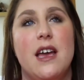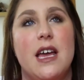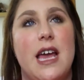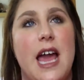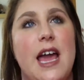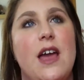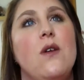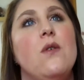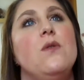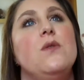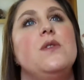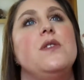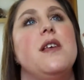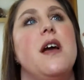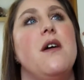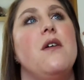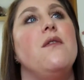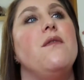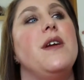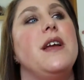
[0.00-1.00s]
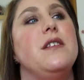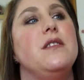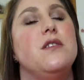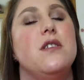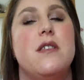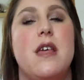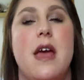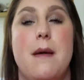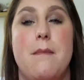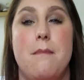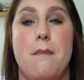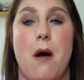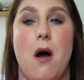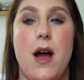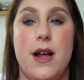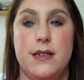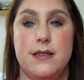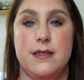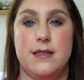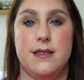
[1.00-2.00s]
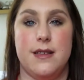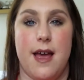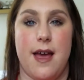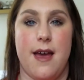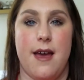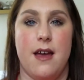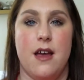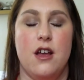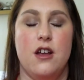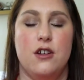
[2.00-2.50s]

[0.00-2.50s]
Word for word: Get yourself into their mindset.